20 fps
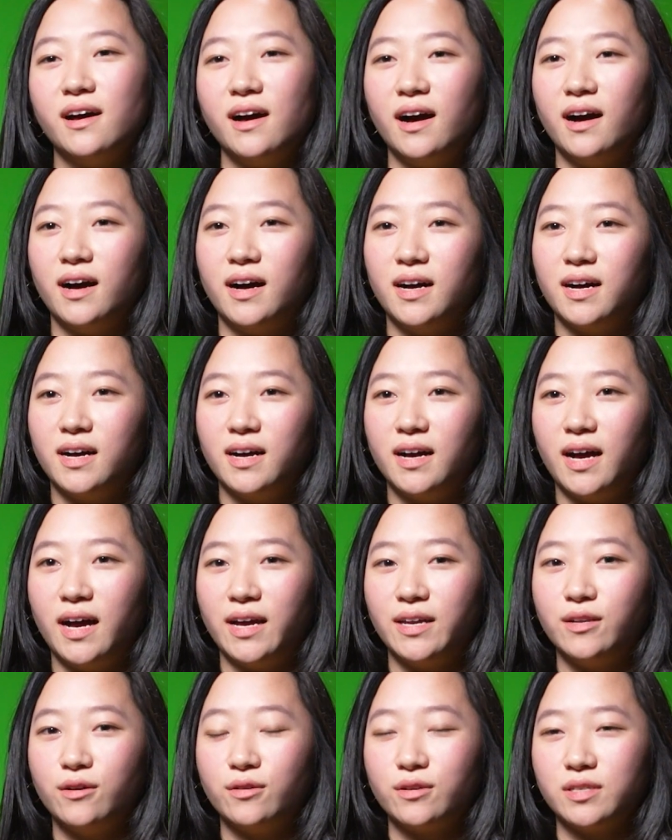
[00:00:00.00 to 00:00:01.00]

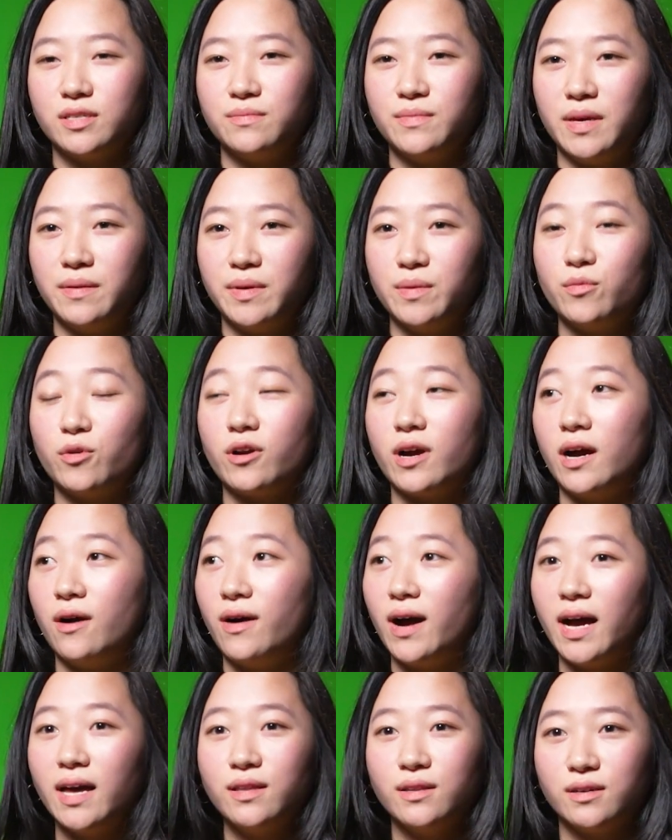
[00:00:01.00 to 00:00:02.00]
I noticed maybe more how
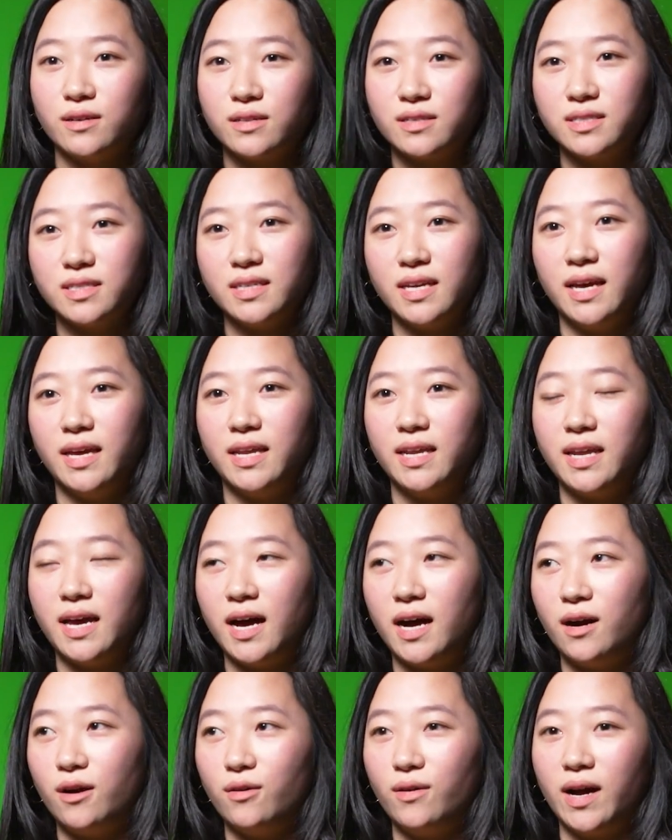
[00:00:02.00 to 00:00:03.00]
I looked and
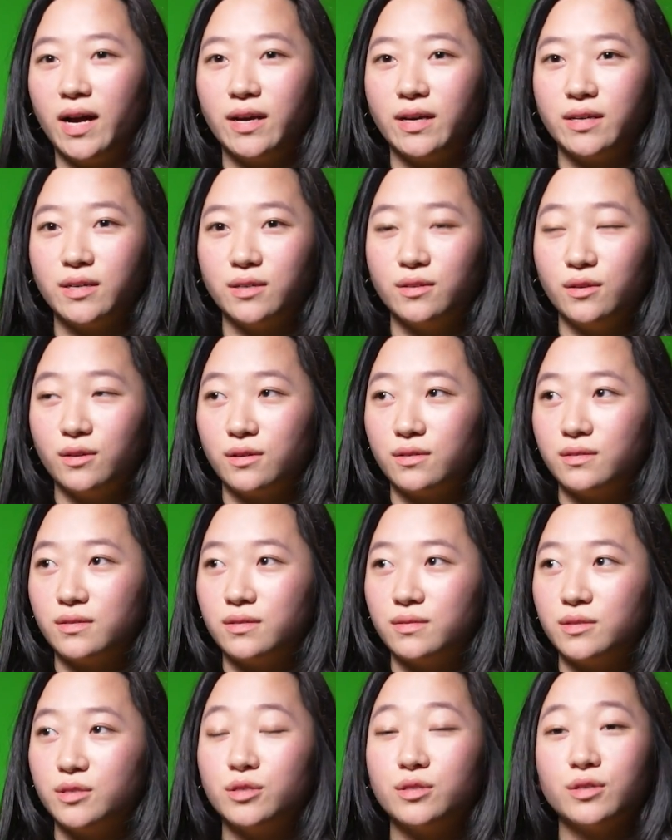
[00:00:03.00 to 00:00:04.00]
how I could look
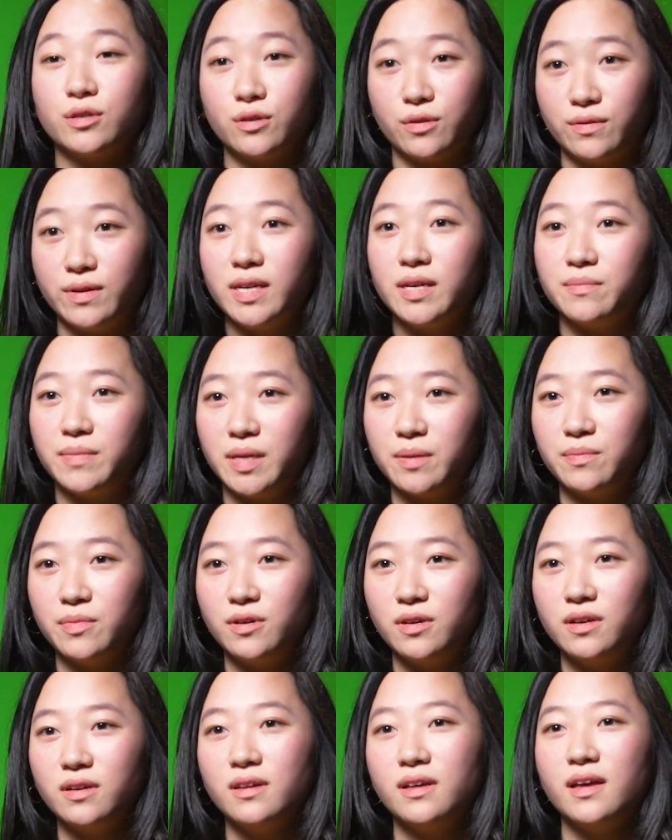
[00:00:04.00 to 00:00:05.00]
to Korean
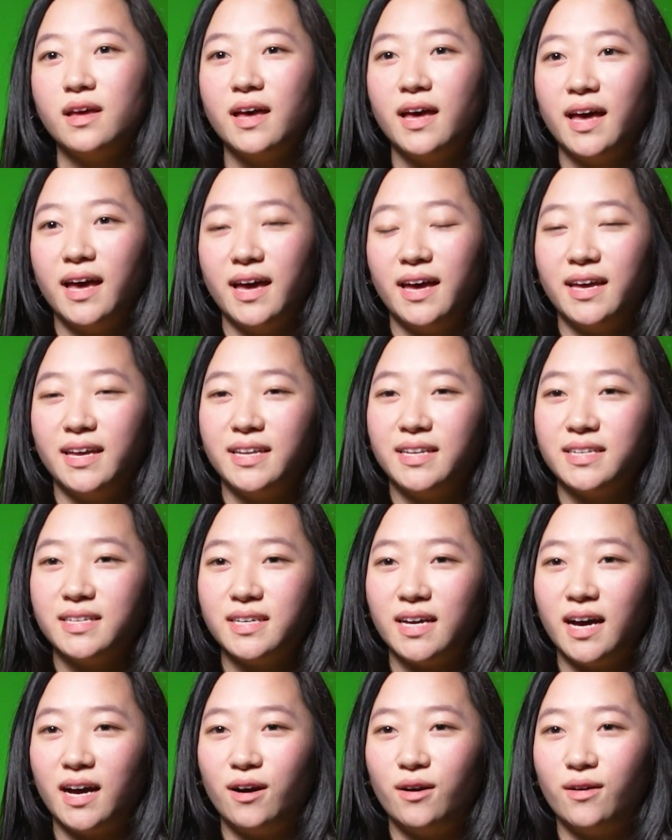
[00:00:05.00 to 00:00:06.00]
people and
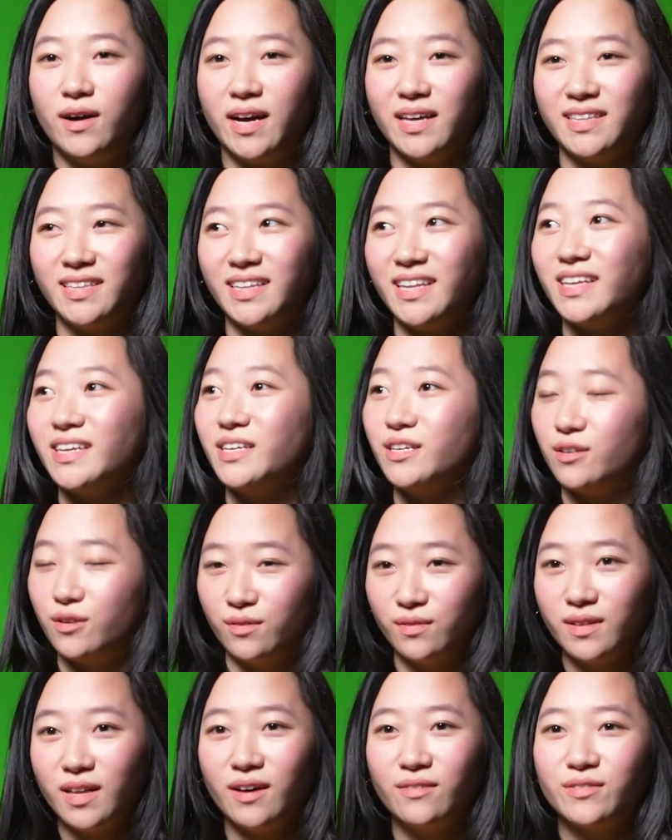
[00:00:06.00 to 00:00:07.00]
how I, you
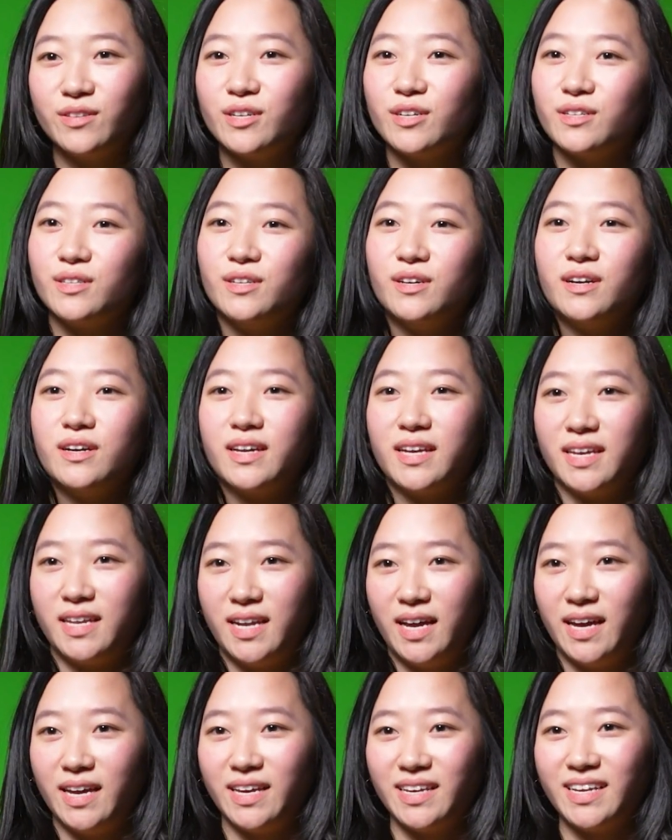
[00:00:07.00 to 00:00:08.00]
know, loved their look,
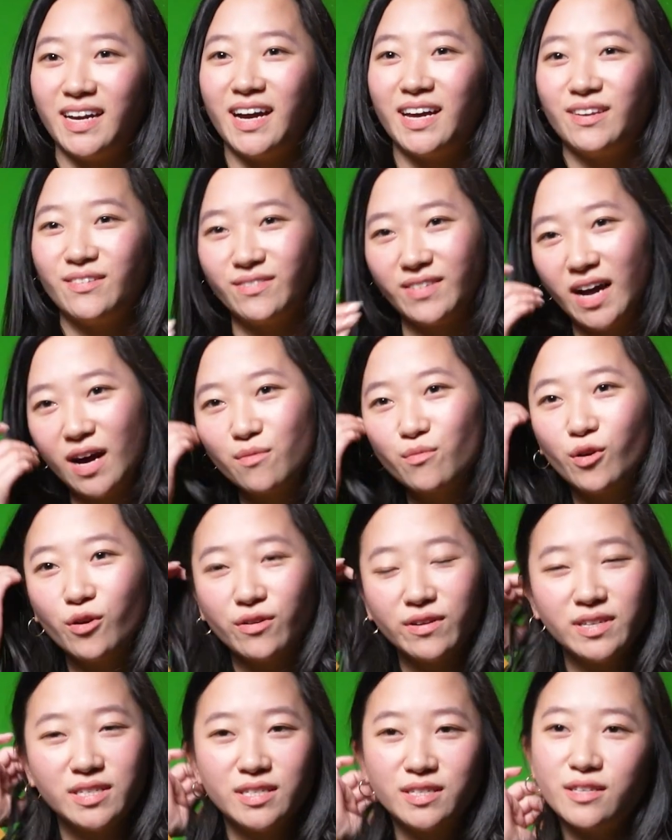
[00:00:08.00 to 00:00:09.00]
and I kind of got
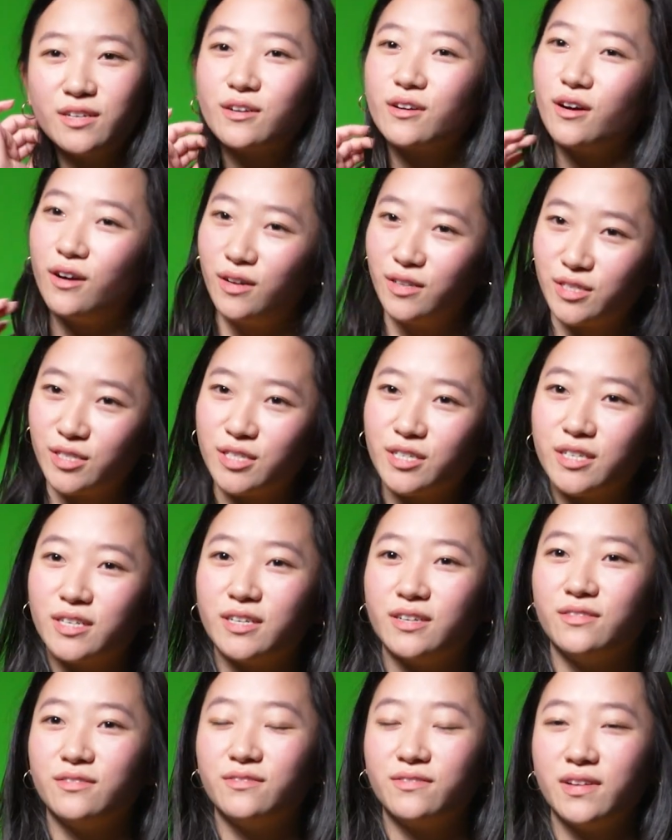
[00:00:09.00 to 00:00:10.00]
more into their
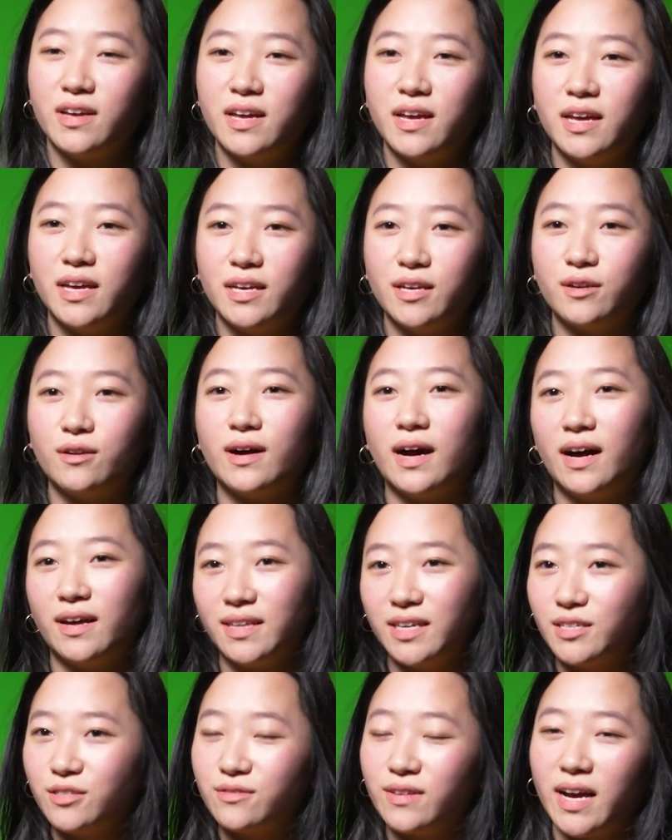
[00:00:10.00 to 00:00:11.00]
culture of, you know, how
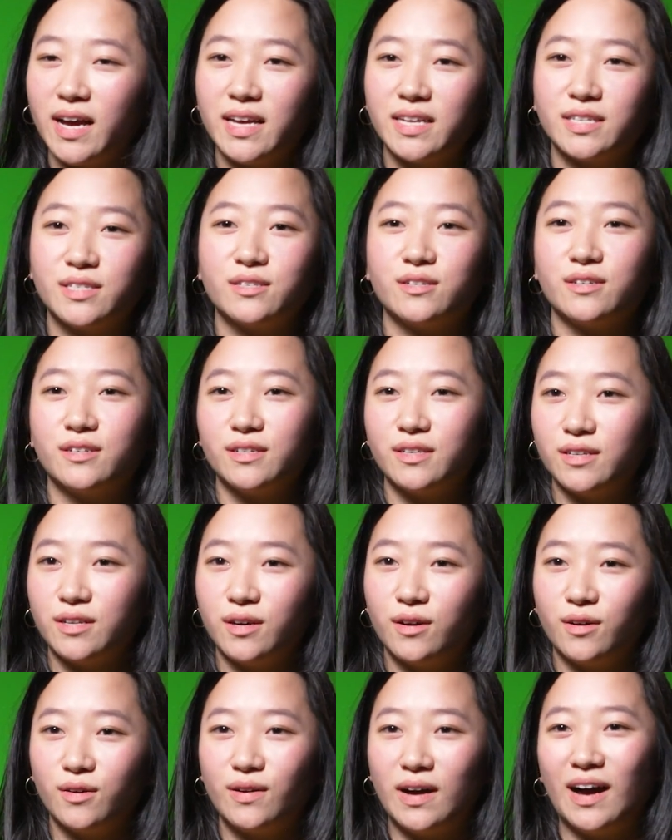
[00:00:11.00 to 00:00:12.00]
they dress or, you
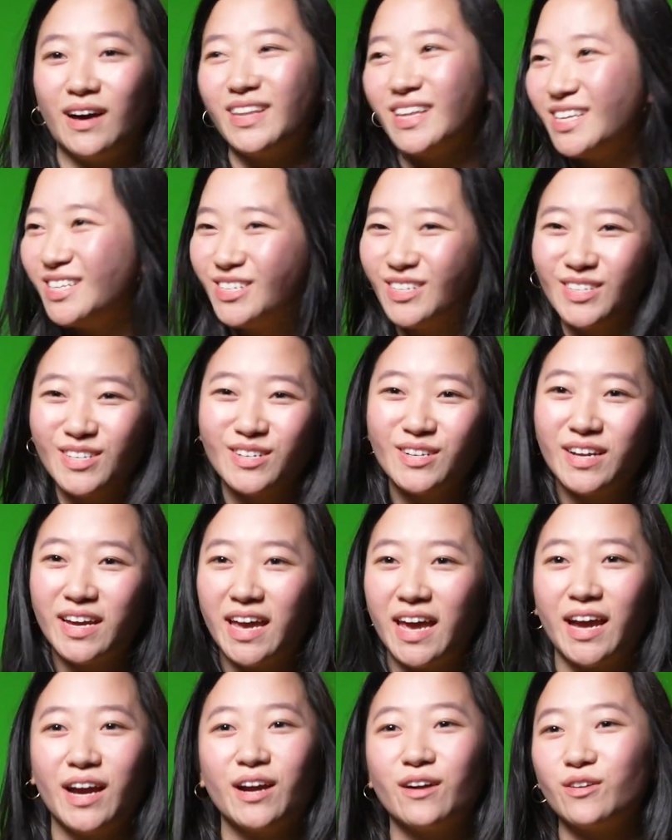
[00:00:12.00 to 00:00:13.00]
know, how they do their
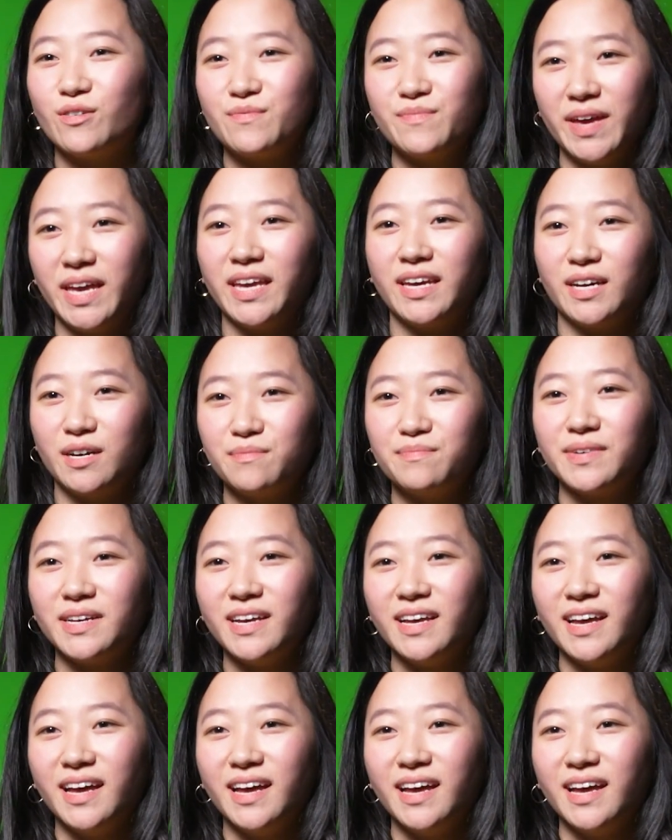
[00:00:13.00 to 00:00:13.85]
hair or makeup.